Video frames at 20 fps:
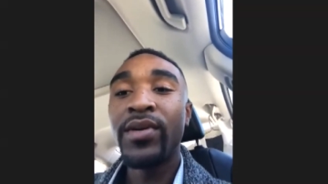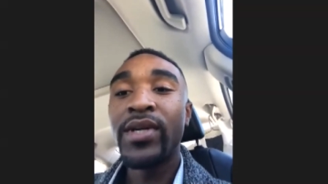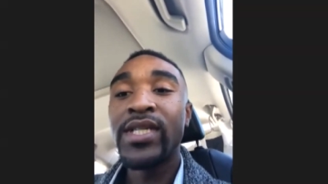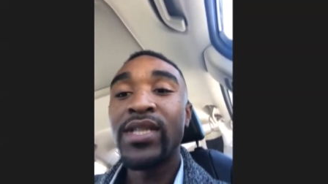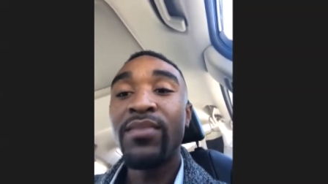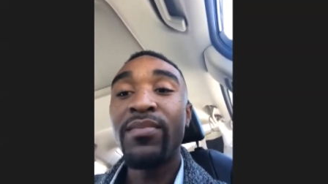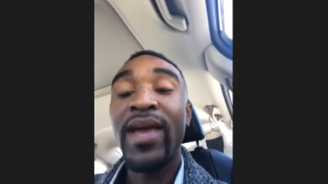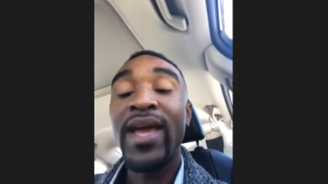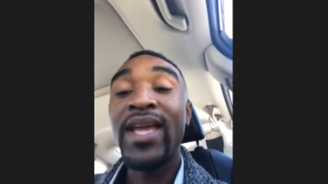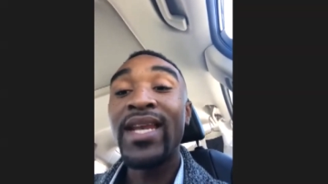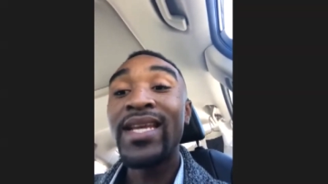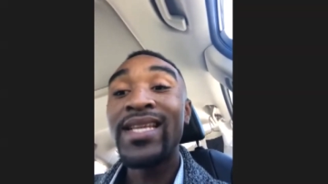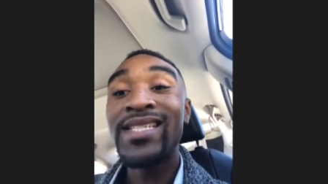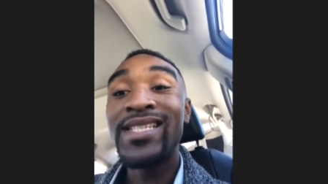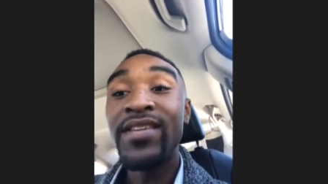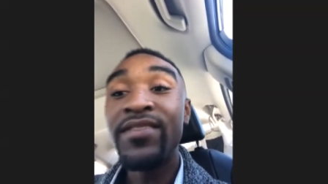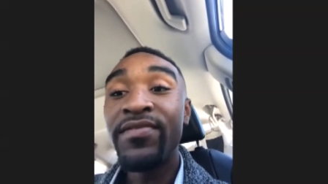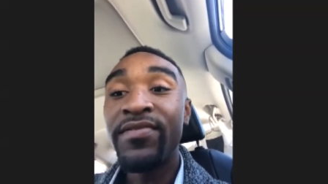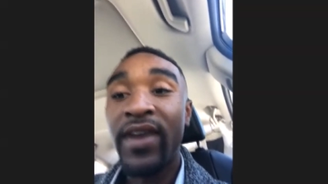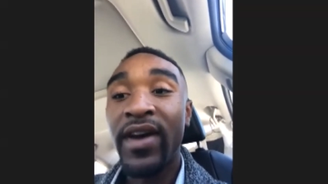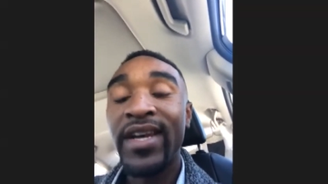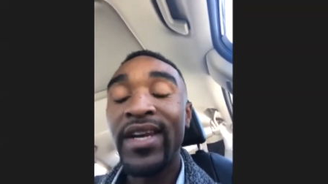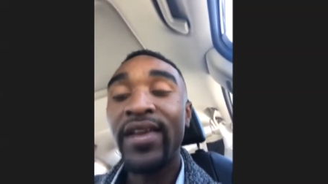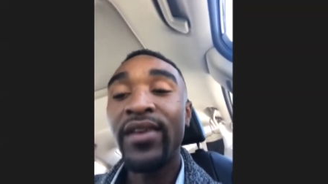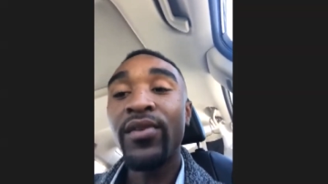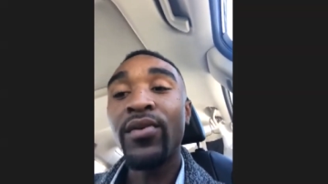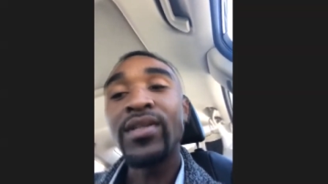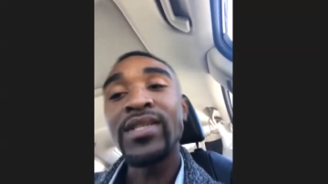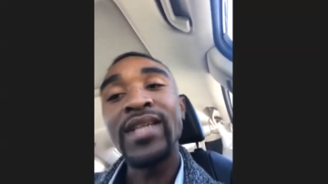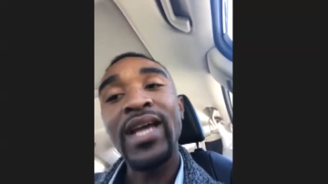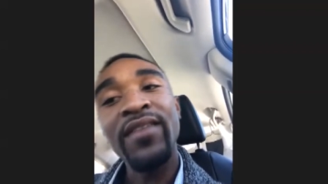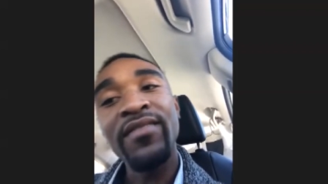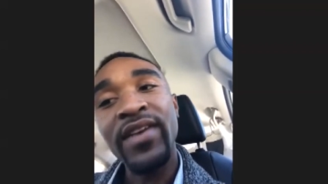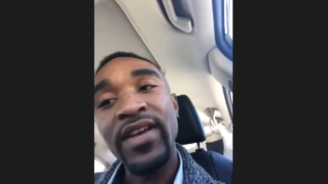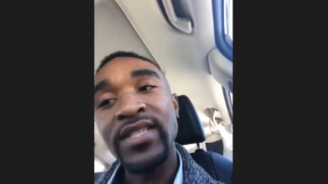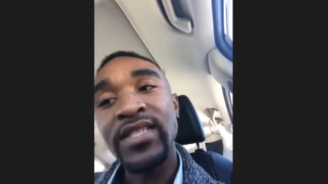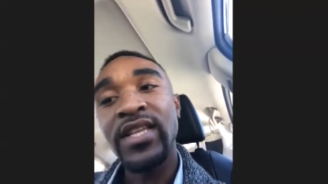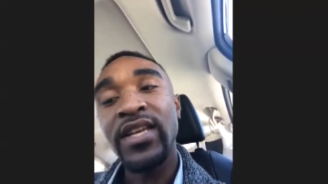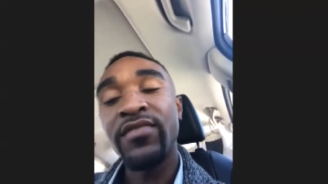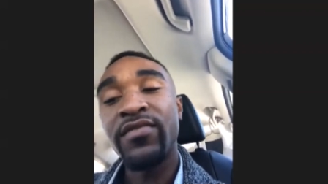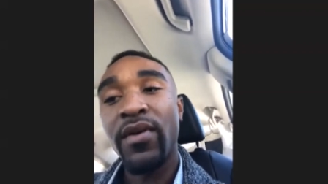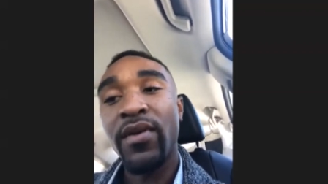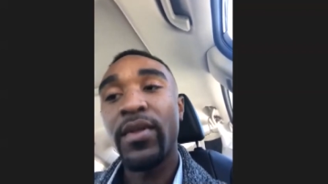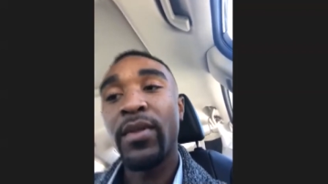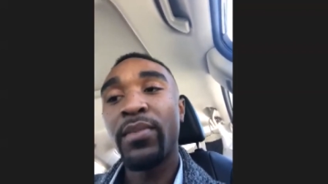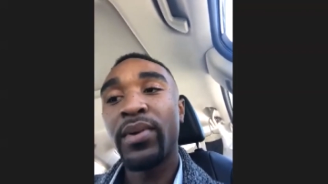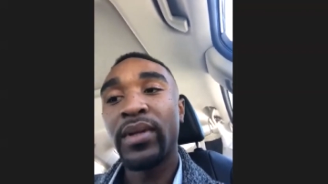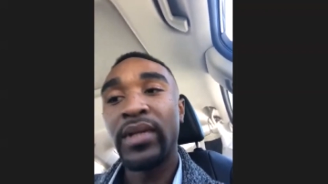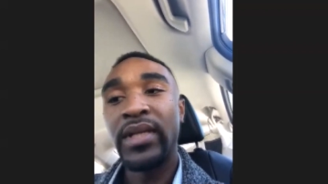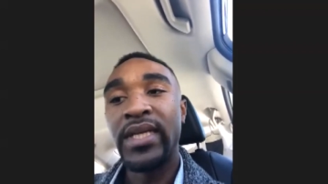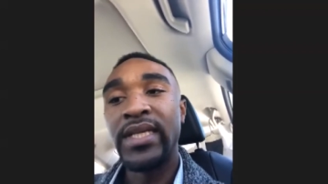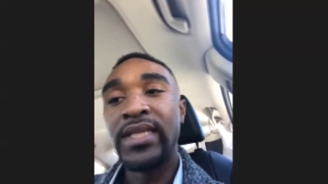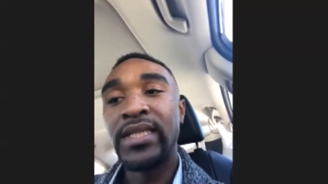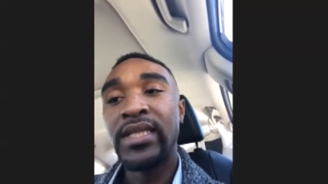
demanding defunding or divesting from the police.